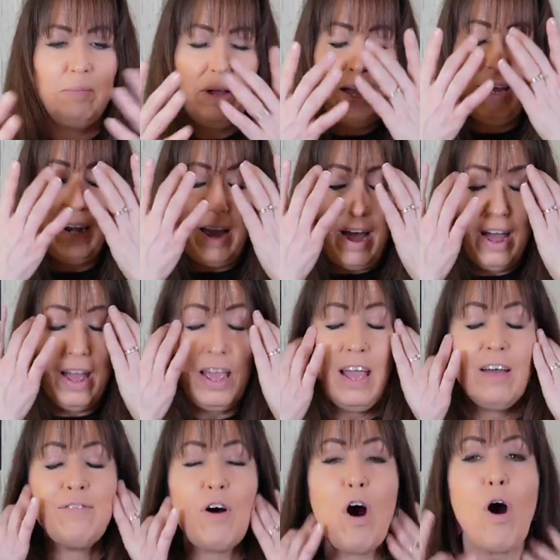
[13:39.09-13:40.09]
and I
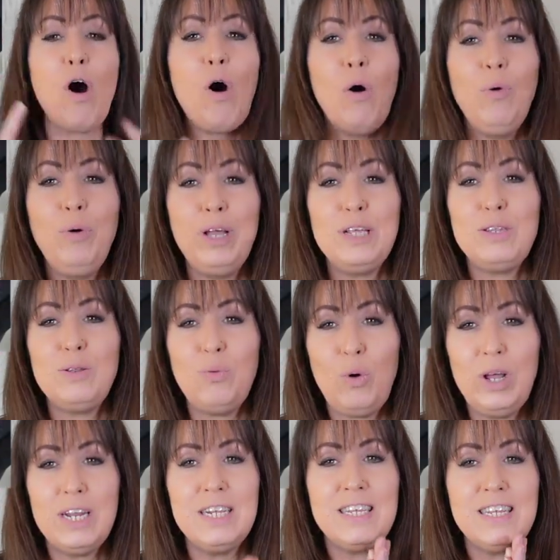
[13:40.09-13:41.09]
have always
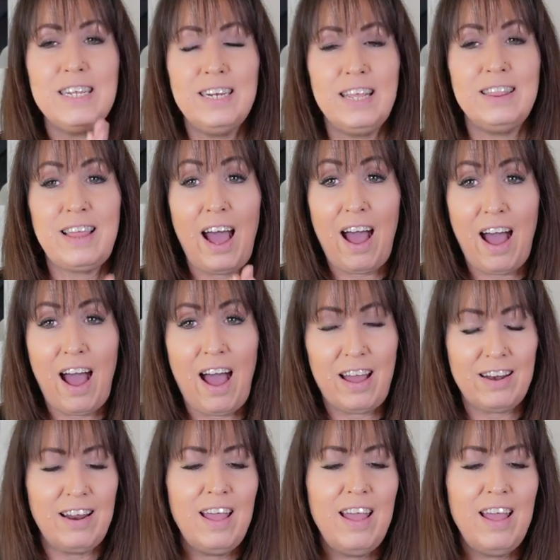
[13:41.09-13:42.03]
wanted to knit that hat.